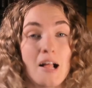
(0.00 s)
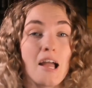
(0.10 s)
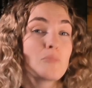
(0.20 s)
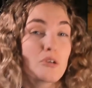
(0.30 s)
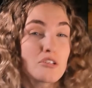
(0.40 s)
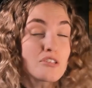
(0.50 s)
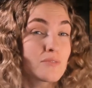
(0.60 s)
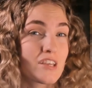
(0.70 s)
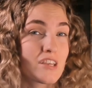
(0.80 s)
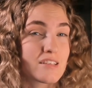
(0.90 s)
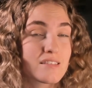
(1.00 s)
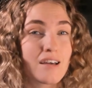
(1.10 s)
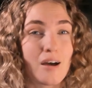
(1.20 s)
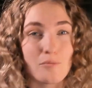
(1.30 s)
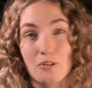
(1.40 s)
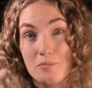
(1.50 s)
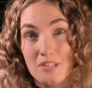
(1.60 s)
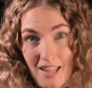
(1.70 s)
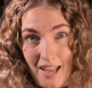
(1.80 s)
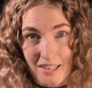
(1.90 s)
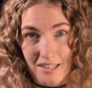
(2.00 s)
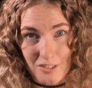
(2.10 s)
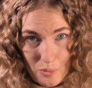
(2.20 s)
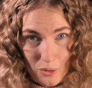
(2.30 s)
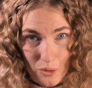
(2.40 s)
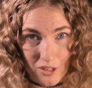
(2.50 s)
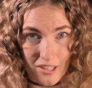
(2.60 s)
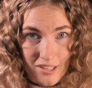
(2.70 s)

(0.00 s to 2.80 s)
And most of these come from Delanca's book.